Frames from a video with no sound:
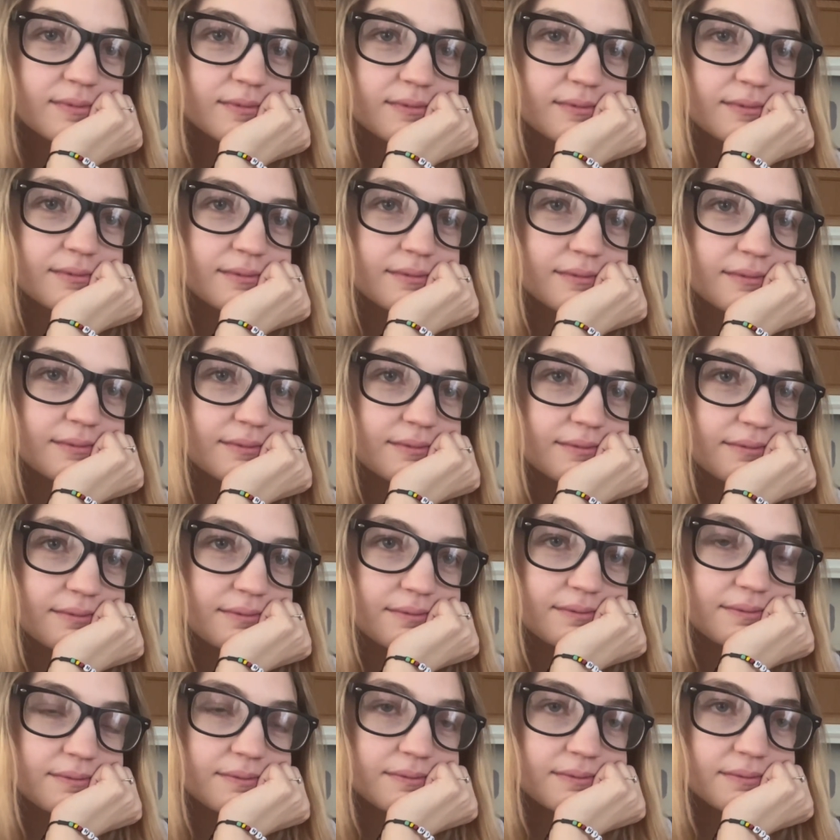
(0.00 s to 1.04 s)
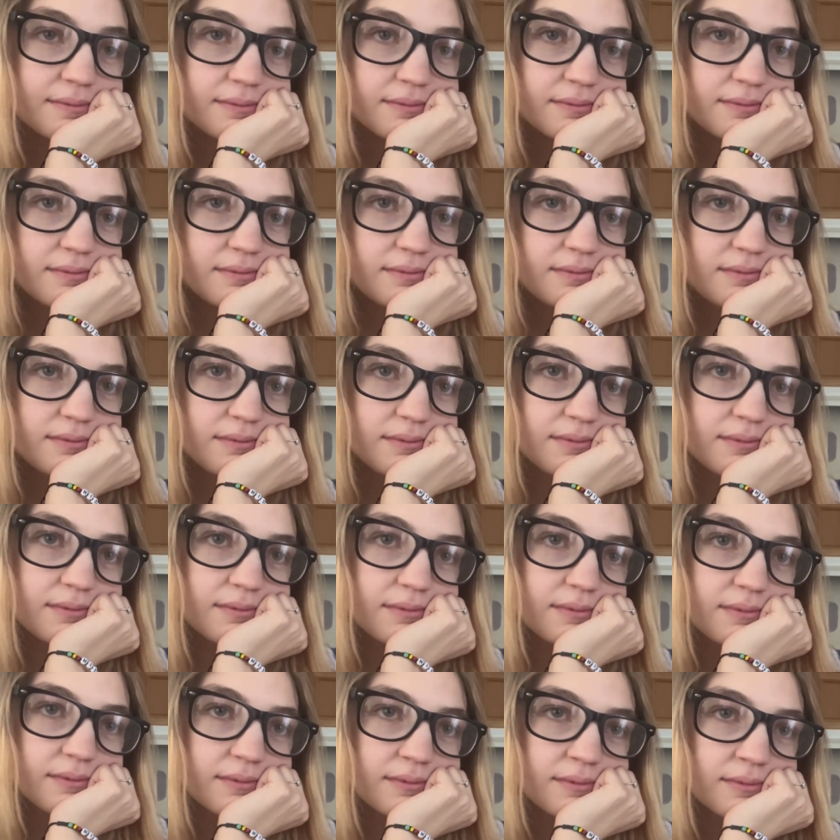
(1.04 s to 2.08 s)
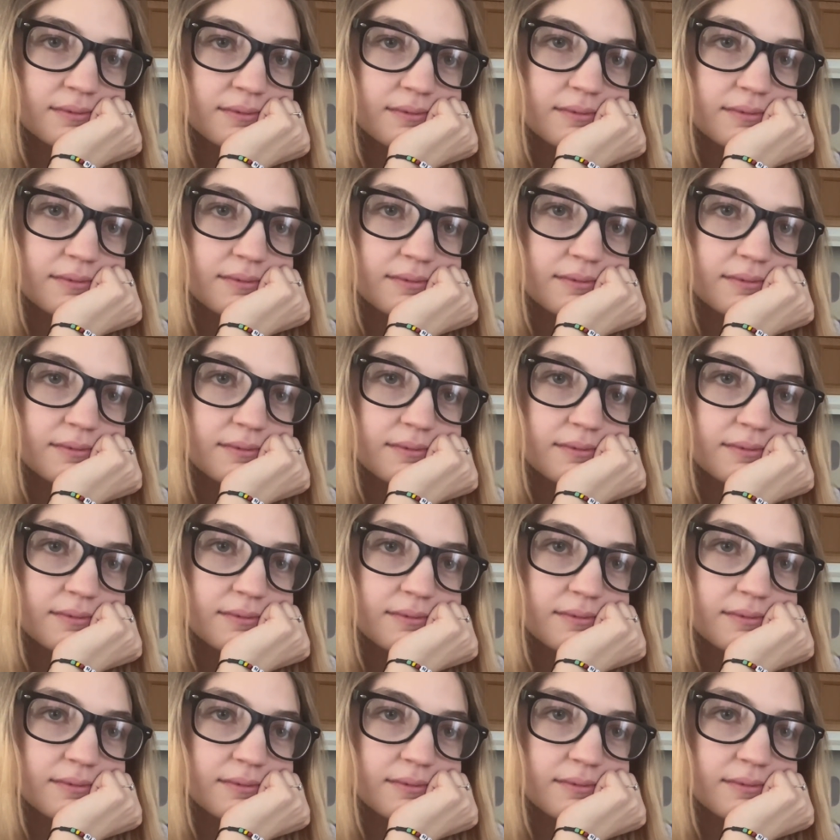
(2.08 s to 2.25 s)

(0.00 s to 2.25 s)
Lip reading: (not speaking)